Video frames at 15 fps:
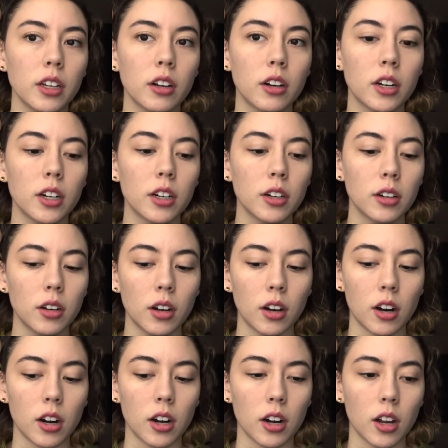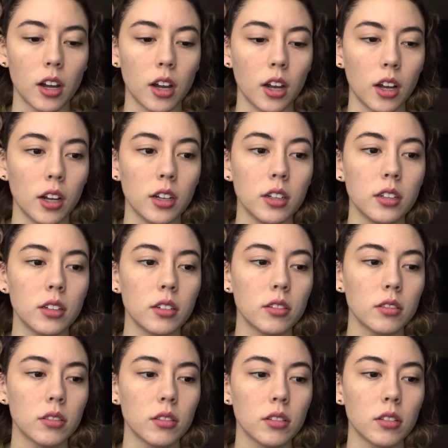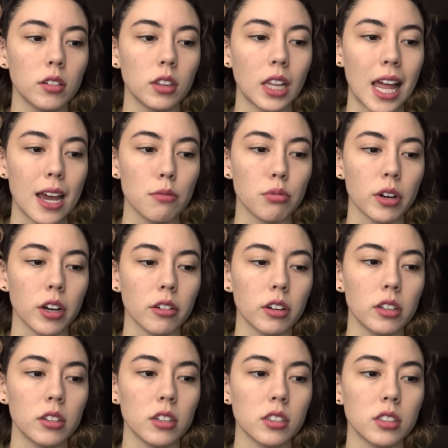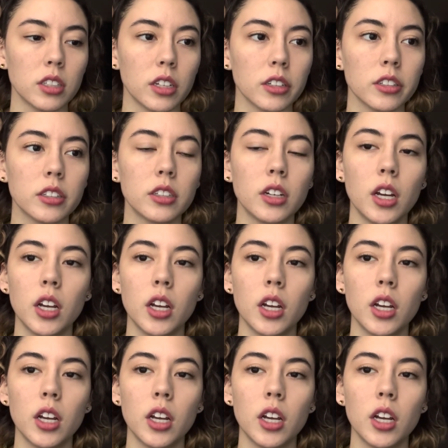our library this year.